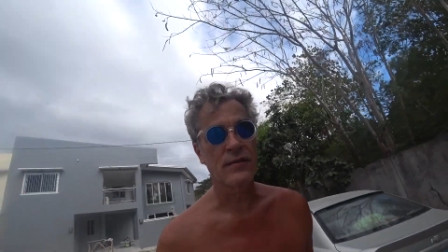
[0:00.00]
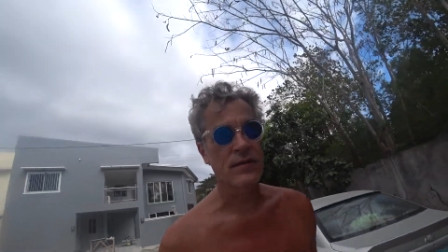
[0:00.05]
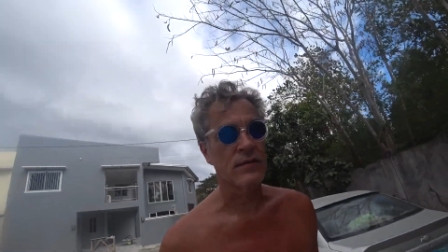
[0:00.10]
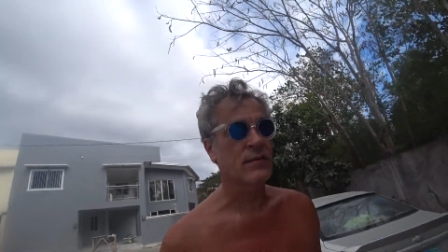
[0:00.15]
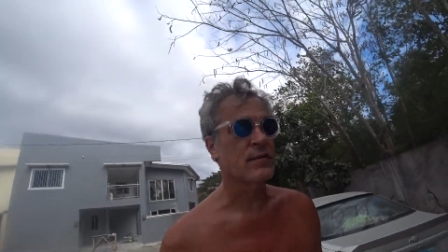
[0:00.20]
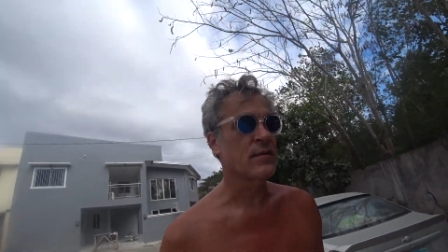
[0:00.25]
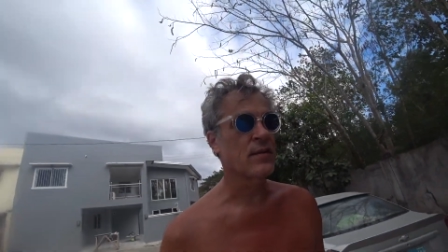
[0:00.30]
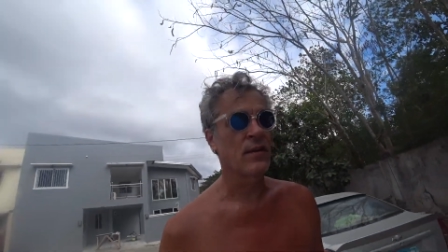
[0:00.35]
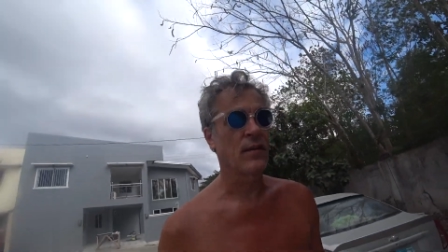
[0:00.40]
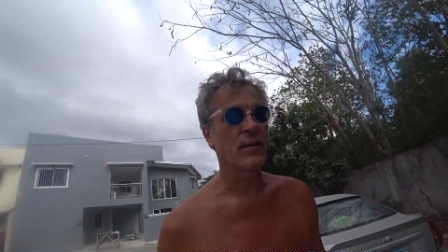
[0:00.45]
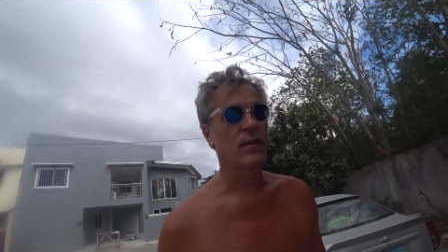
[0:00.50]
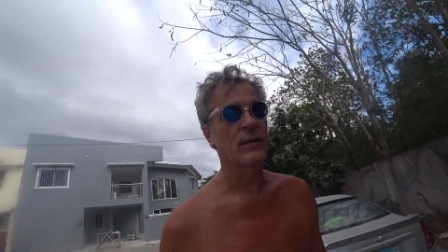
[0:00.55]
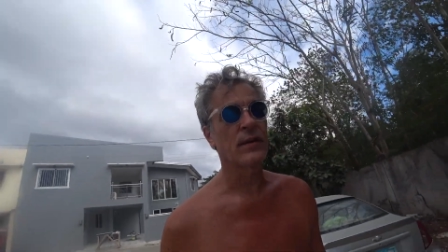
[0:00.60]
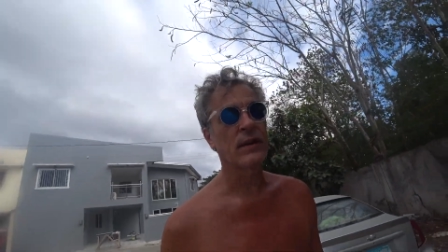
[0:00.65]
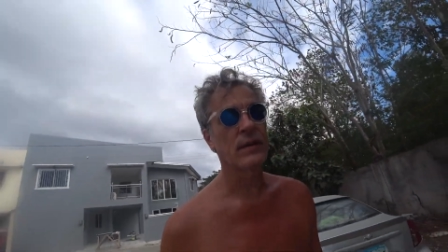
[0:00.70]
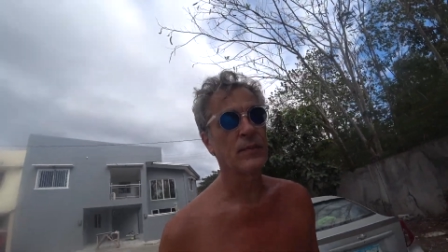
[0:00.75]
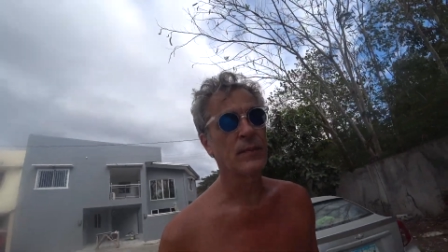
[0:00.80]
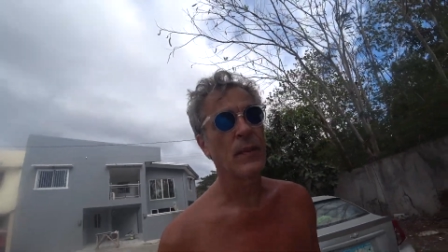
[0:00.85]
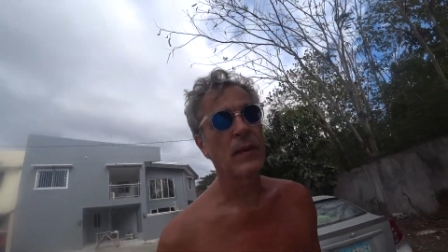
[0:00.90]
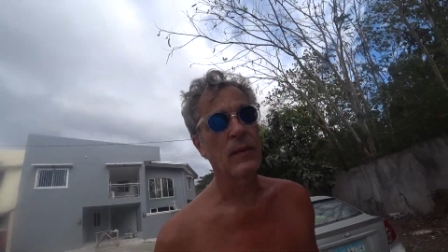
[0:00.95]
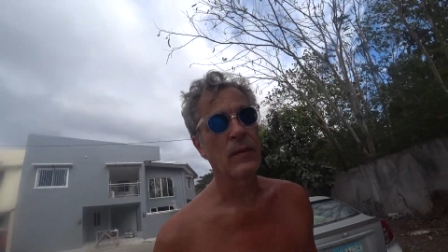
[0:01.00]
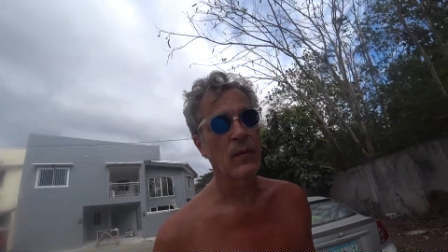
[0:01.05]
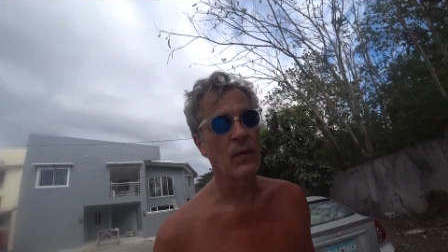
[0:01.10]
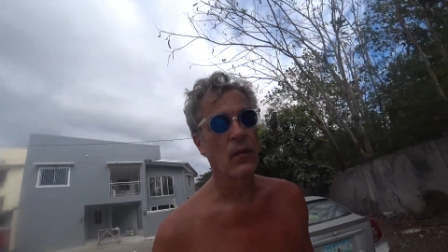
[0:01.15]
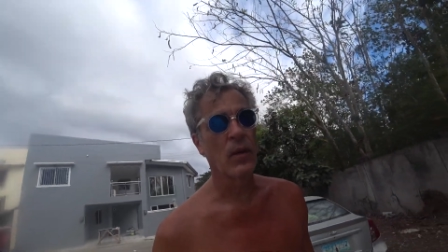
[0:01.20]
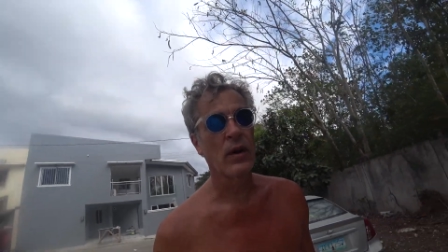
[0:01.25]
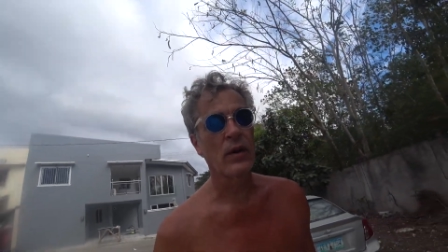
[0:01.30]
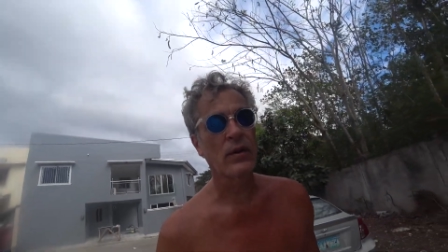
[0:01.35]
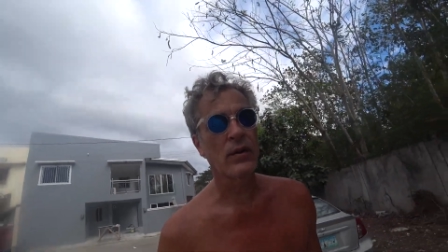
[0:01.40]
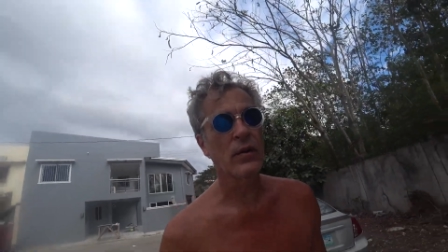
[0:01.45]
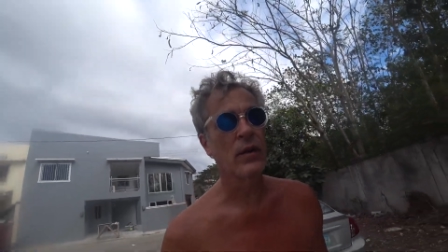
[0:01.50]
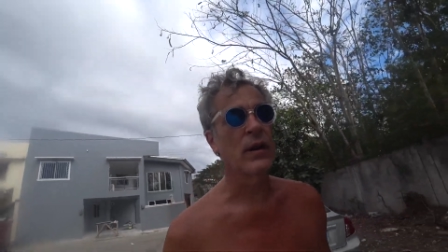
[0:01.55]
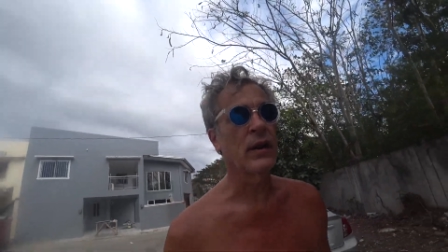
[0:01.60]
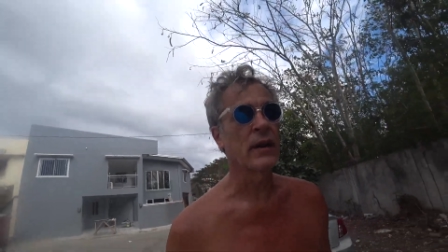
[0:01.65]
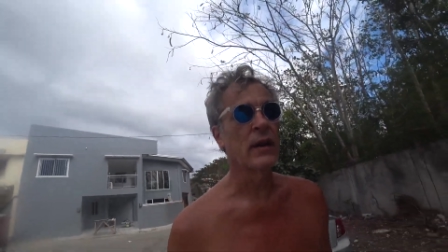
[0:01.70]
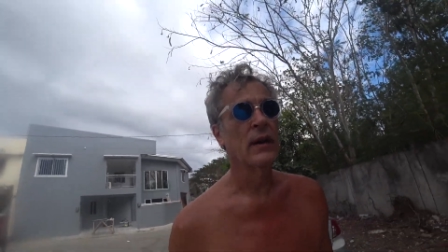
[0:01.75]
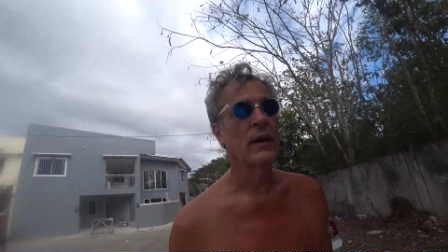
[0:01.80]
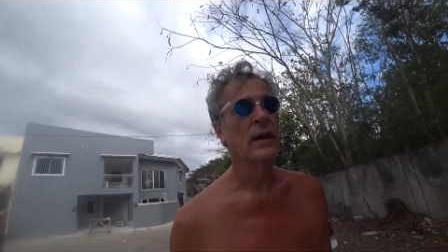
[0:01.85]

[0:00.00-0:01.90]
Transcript: or so. It's been working good.